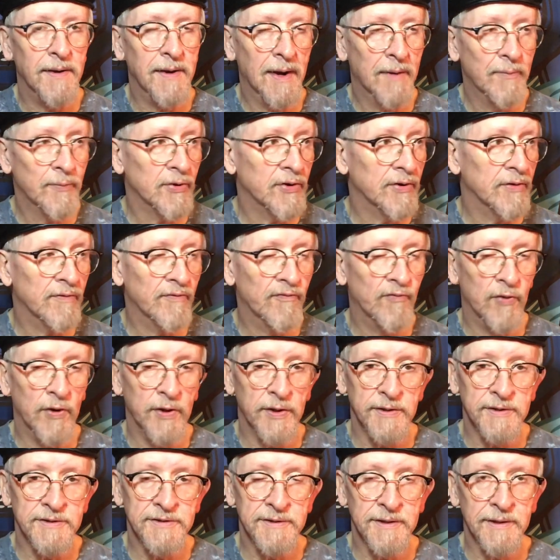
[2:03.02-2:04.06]
number of
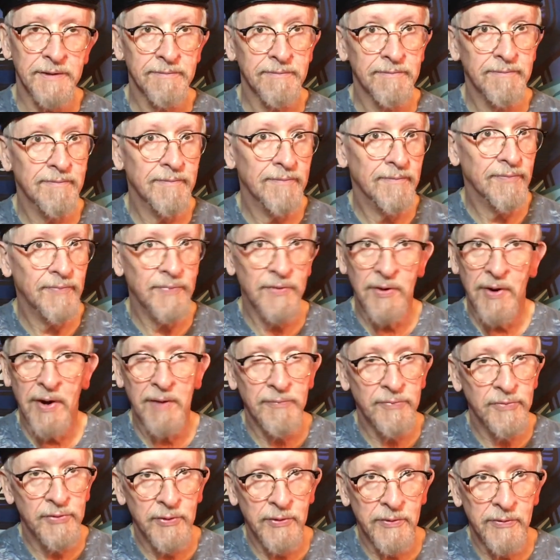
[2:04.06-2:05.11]
ones that, you know,
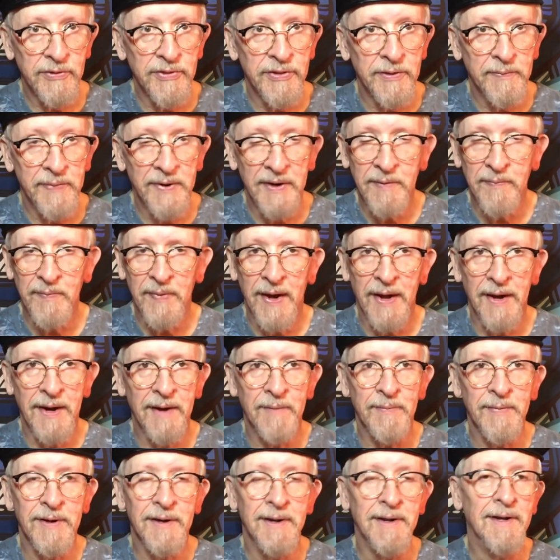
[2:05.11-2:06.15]
I'm doing with the big band. I
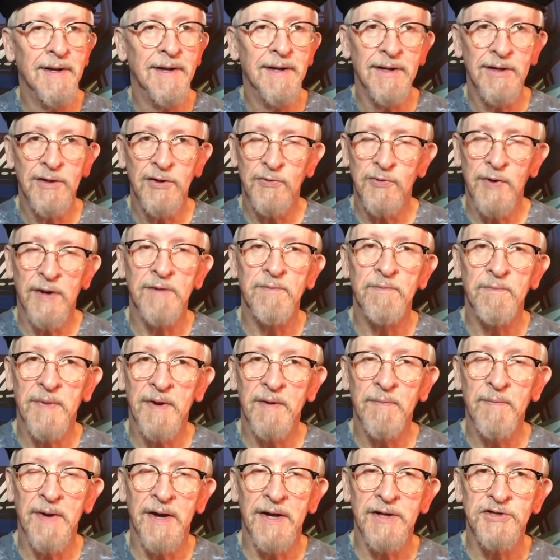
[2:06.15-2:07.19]
mean, great
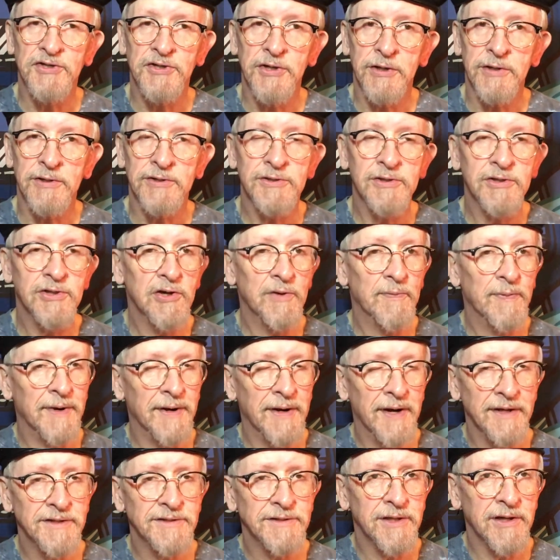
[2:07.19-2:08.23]
big band charts too, but
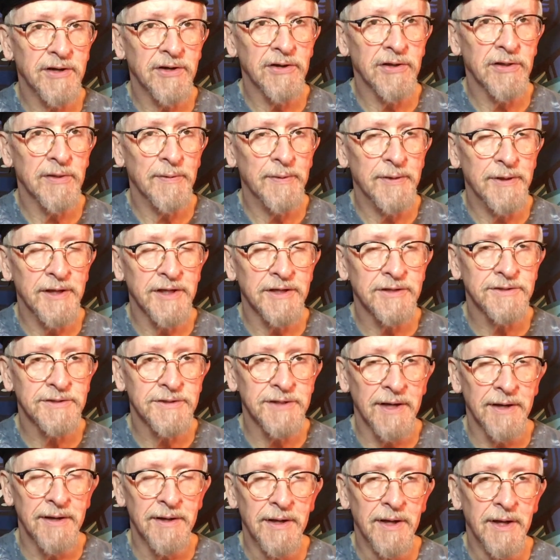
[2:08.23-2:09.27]
nice to hear them in this
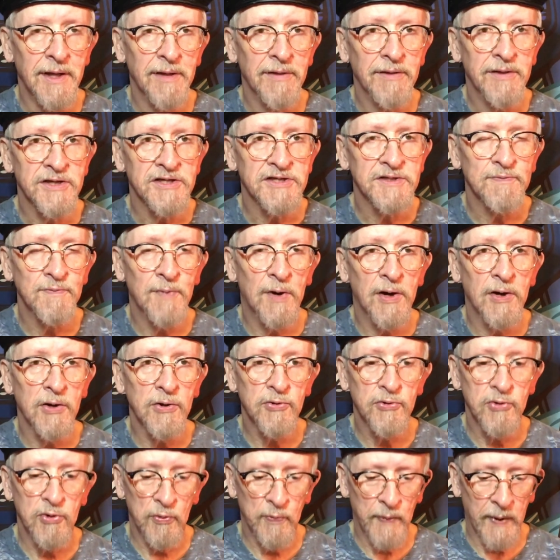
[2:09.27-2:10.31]
this small
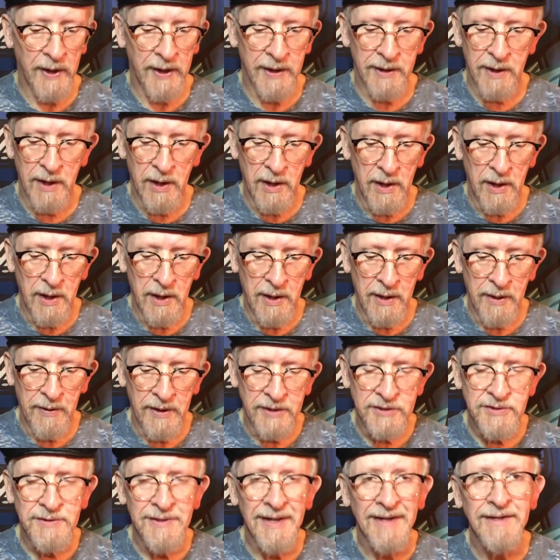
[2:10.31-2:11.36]
group. And
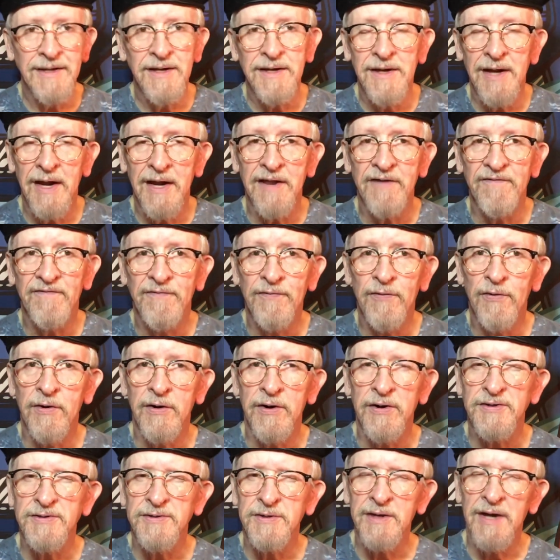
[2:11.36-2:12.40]
this is
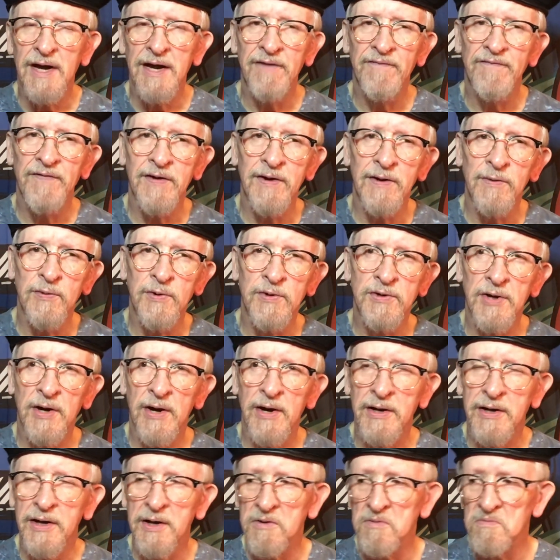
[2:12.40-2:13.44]
1994, so you got to figure we're
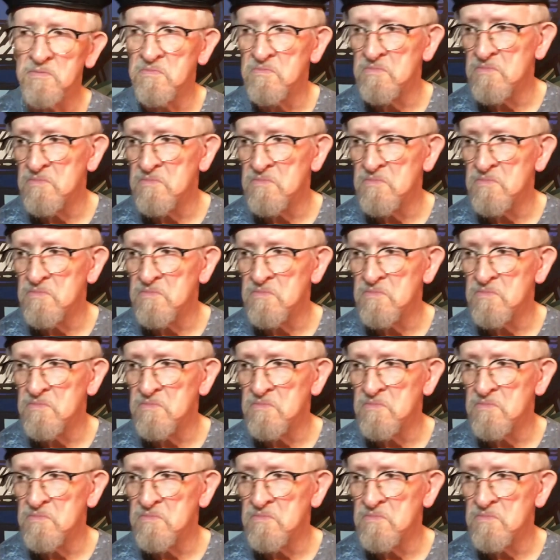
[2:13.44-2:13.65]
talking,